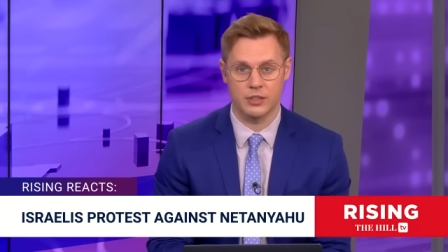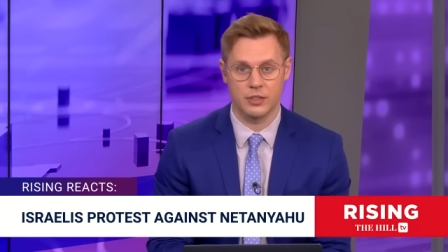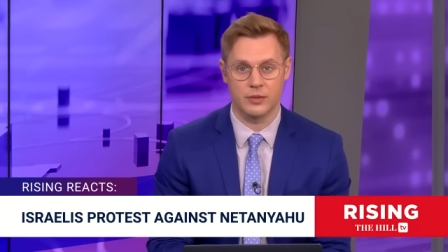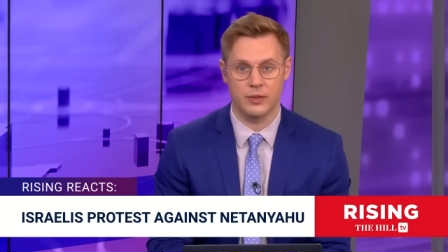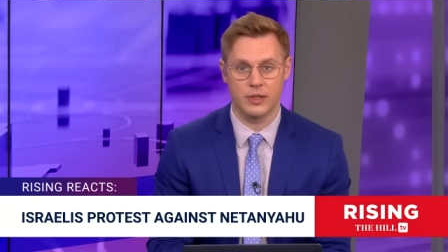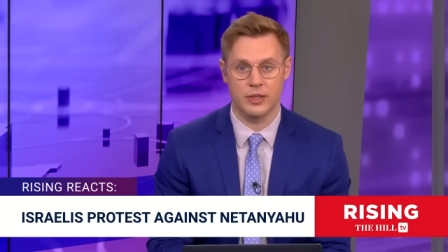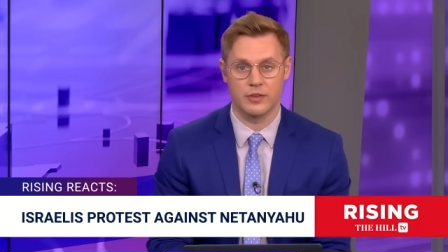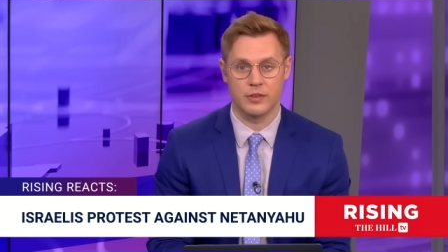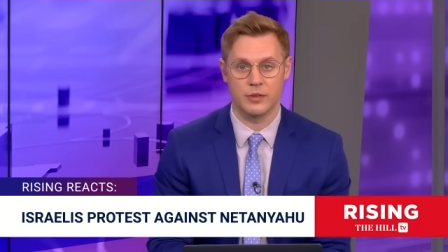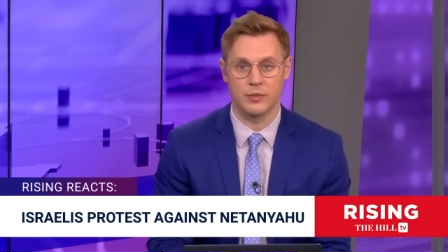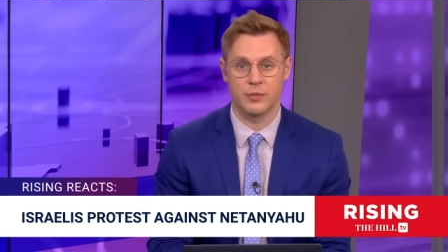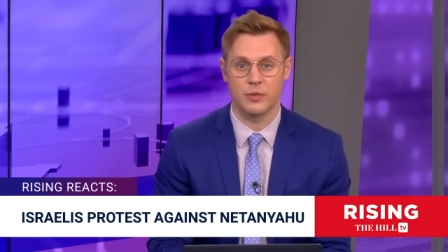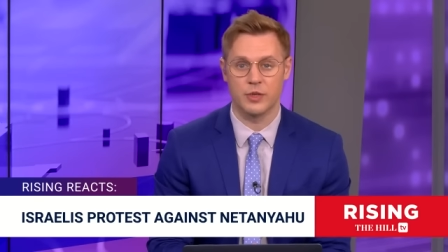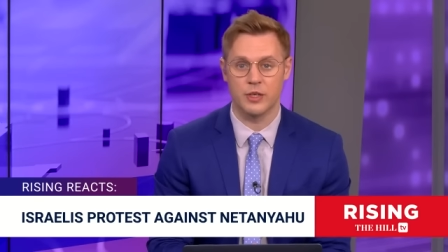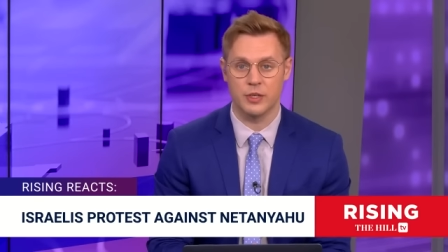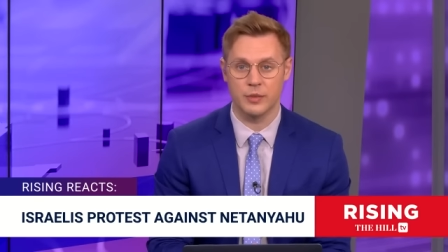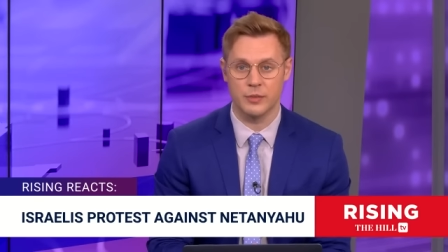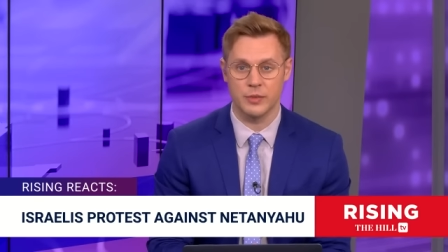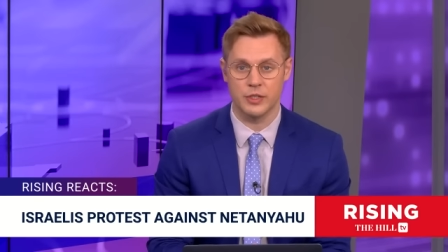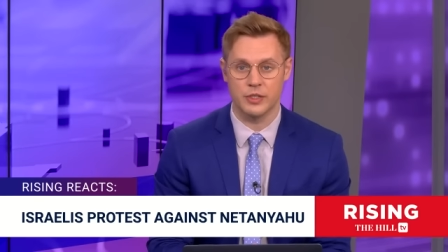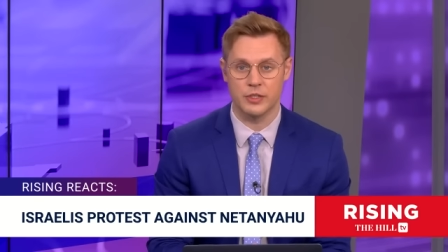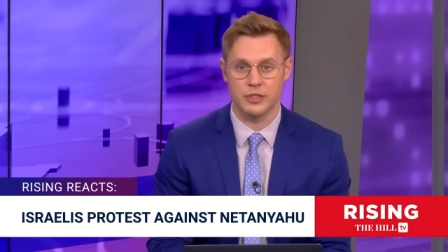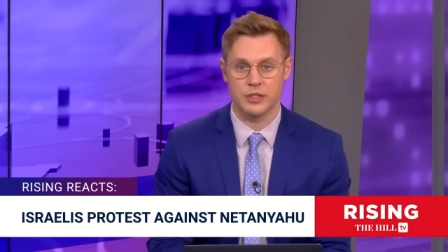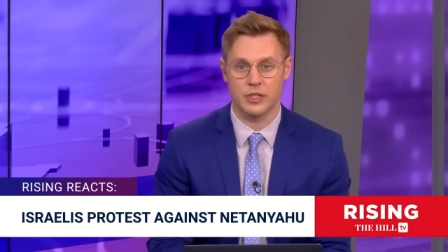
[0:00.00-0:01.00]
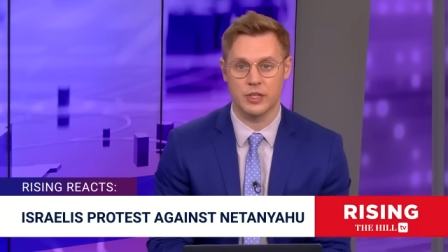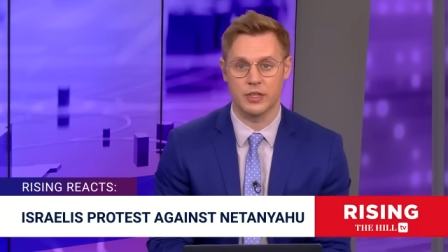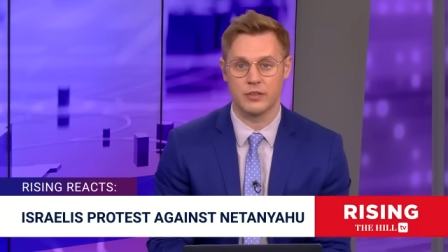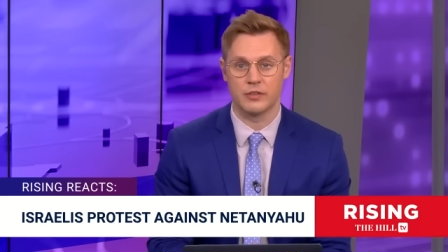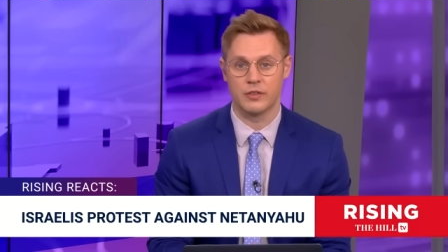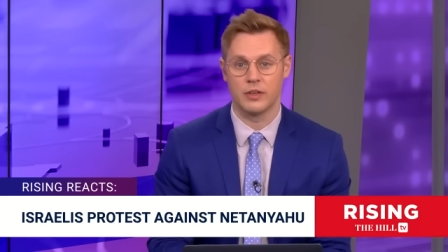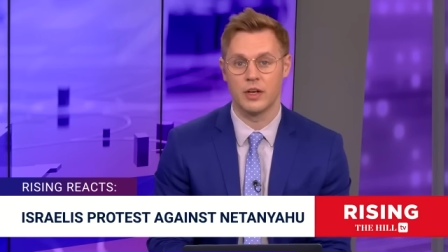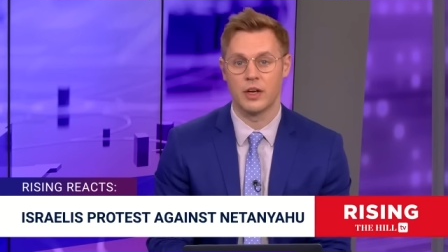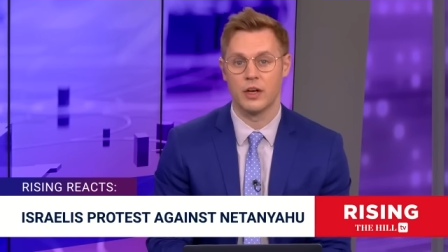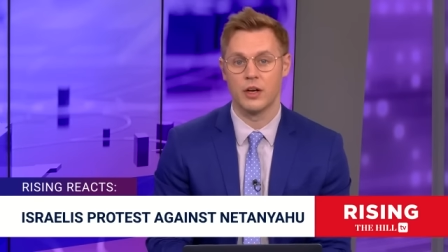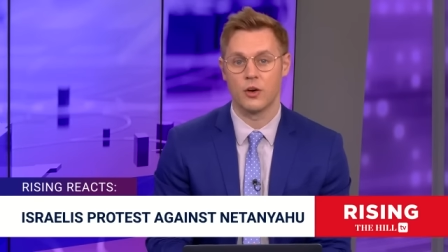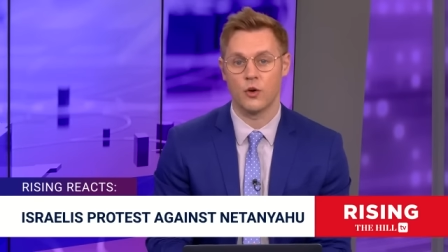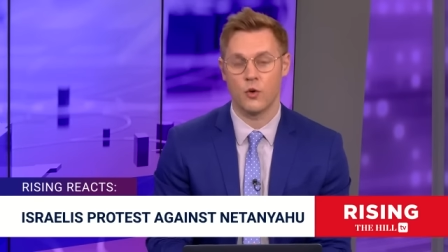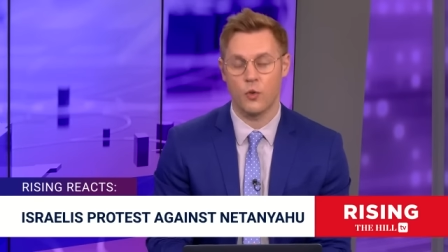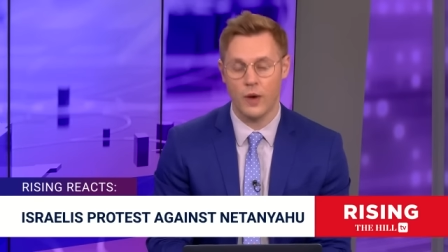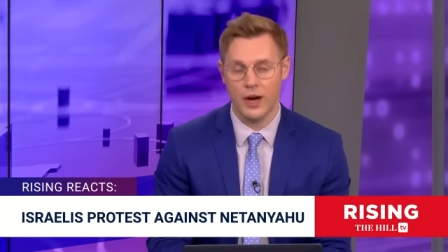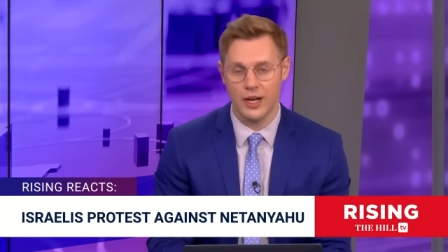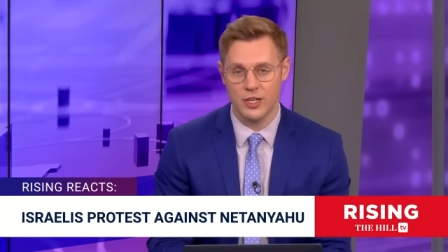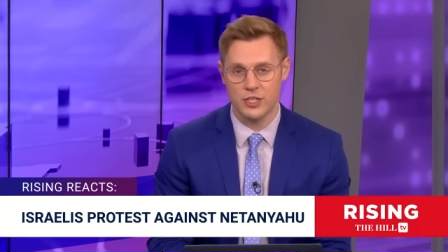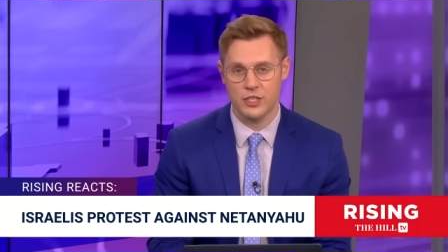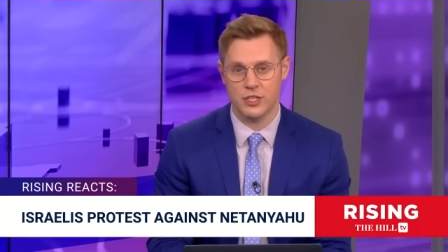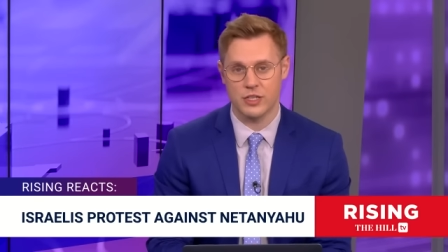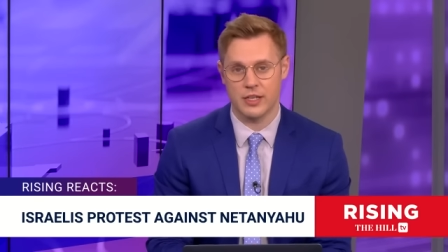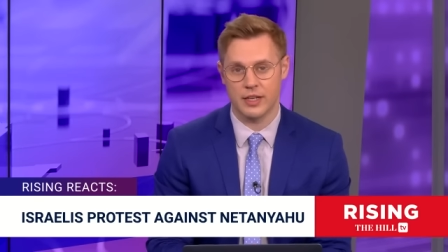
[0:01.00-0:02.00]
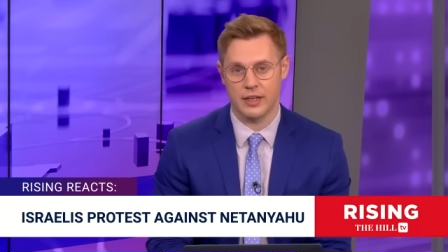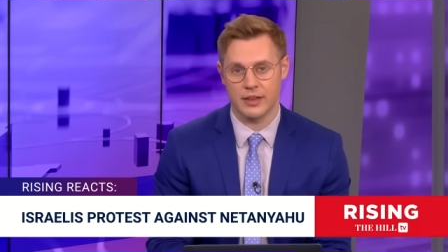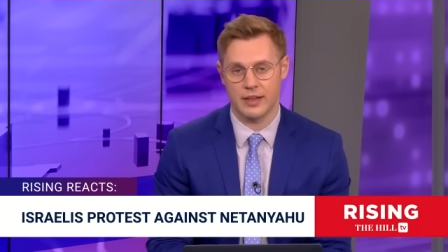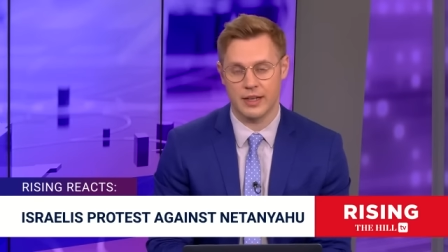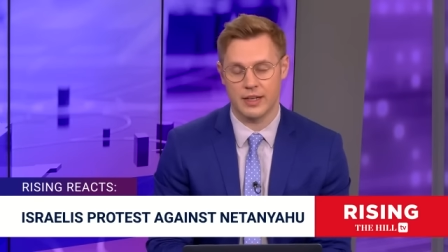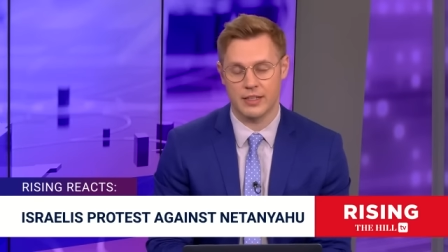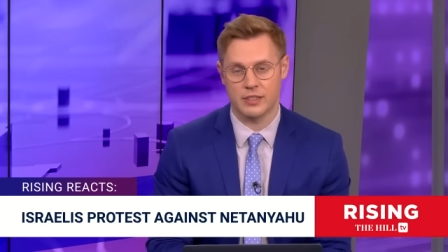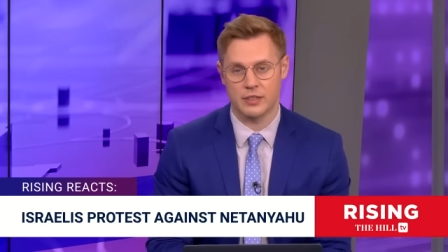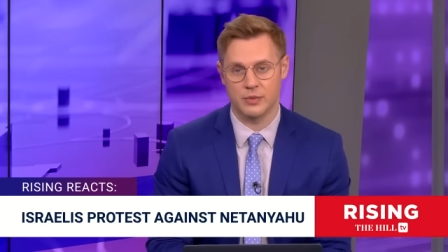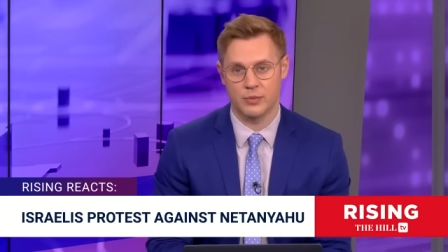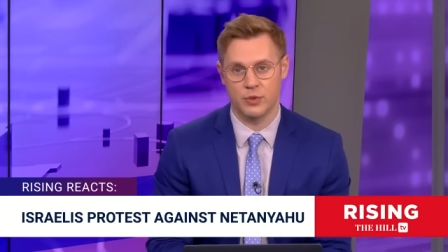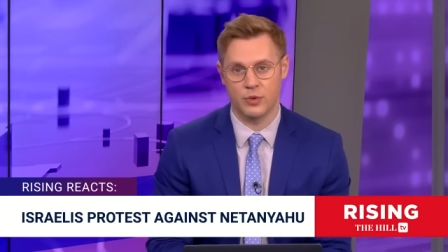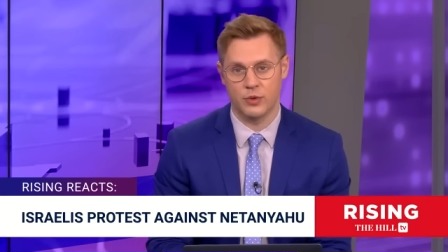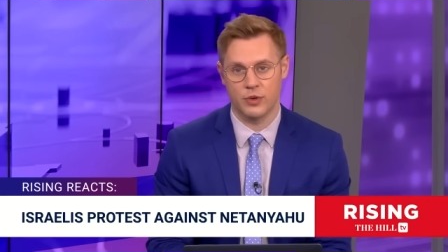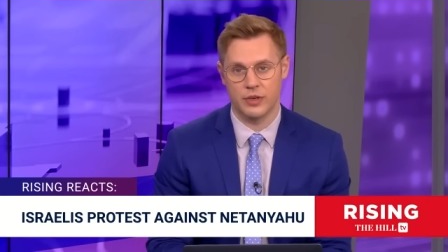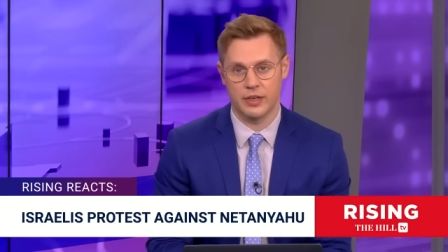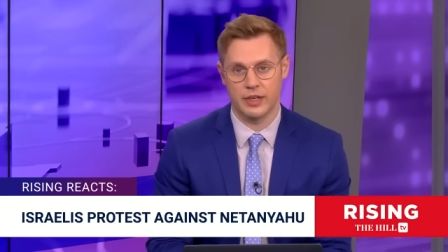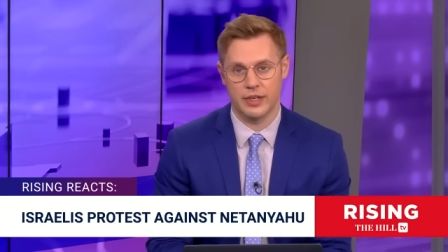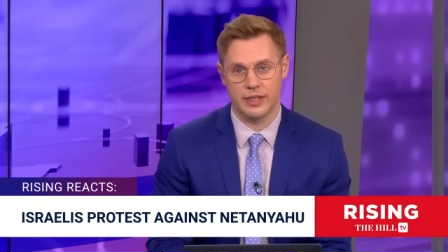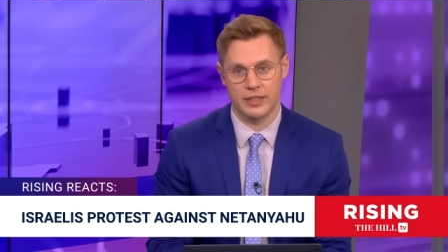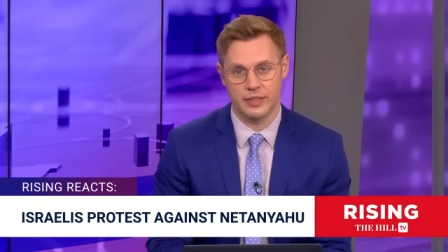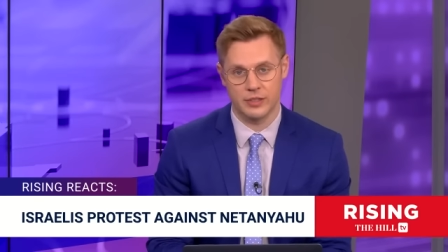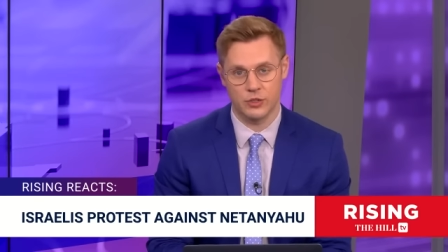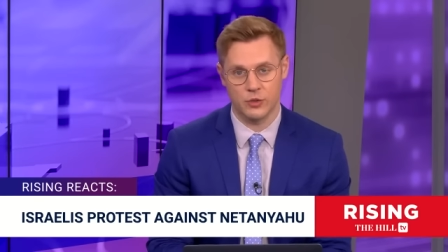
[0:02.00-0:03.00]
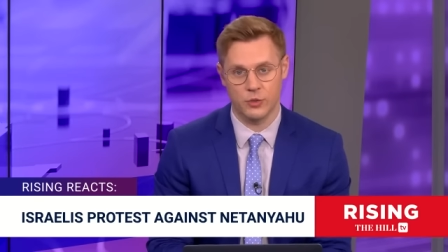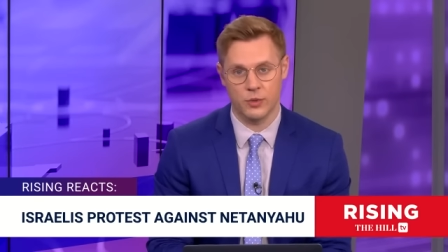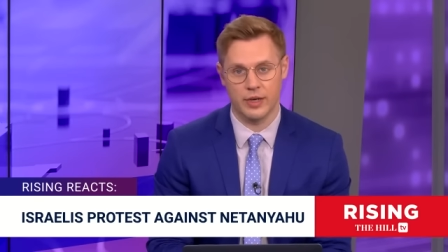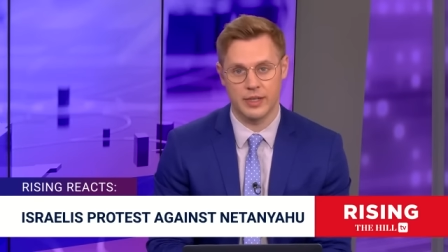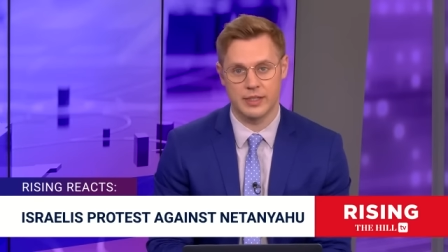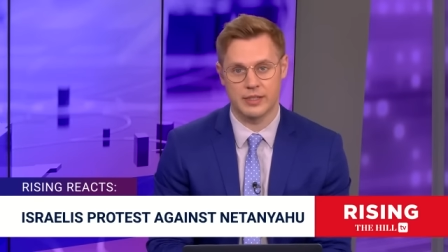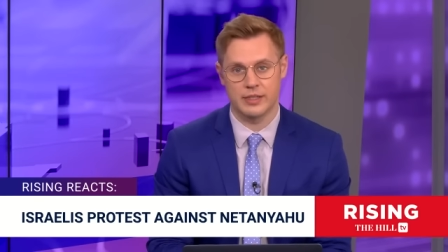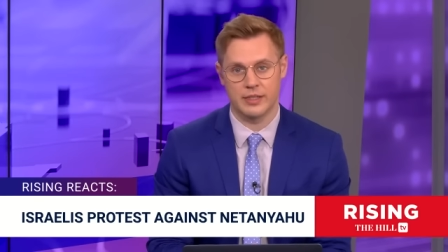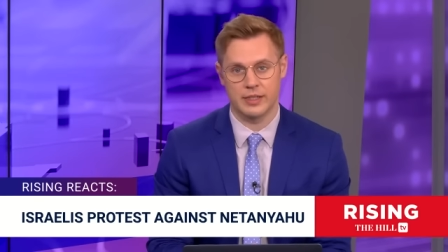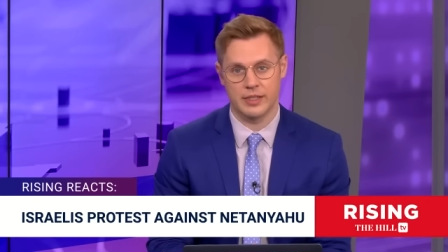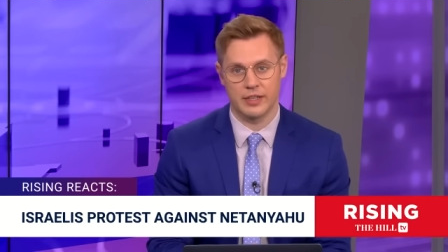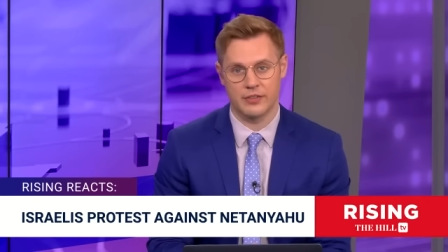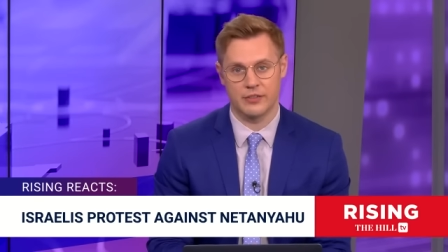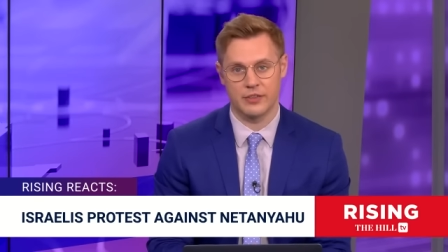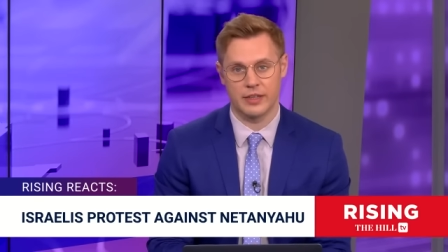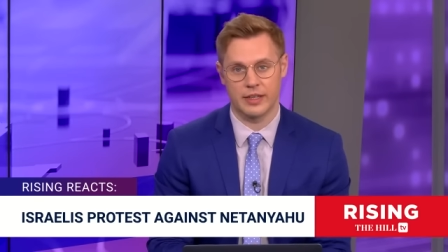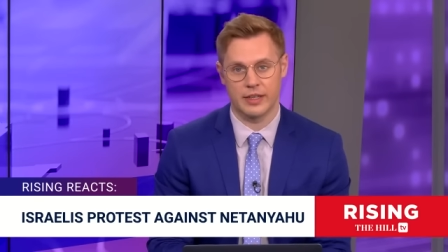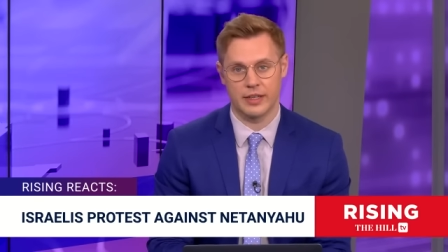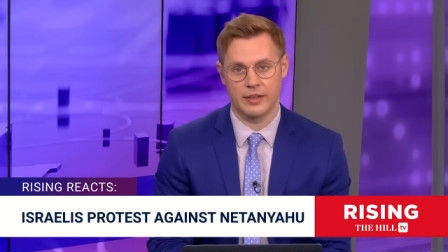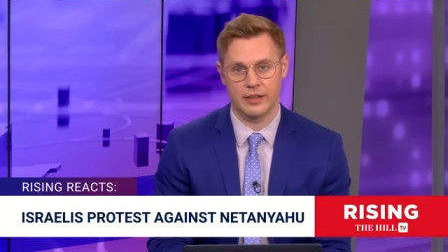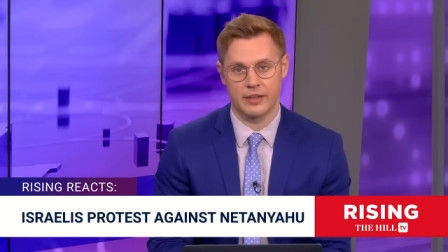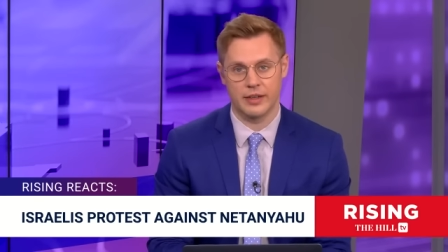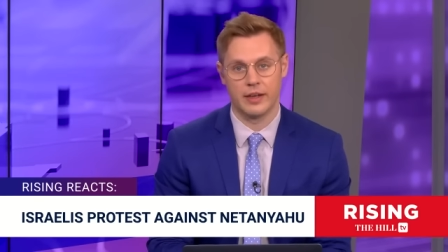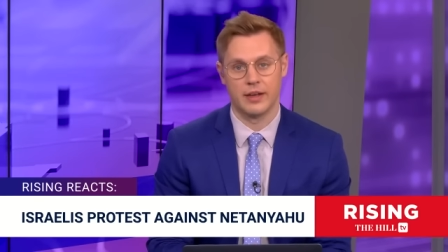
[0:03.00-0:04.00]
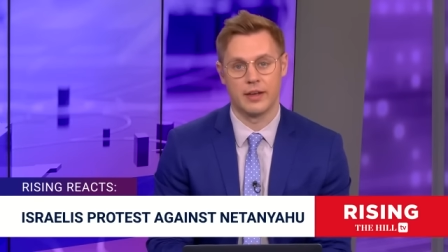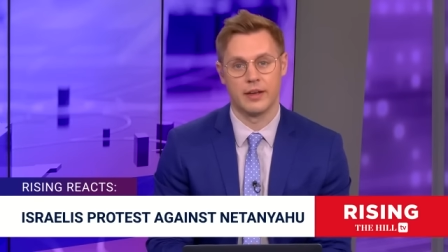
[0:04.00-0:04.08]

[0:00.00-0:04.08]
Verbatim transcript: so even murmurs of questioning that support is quite significant.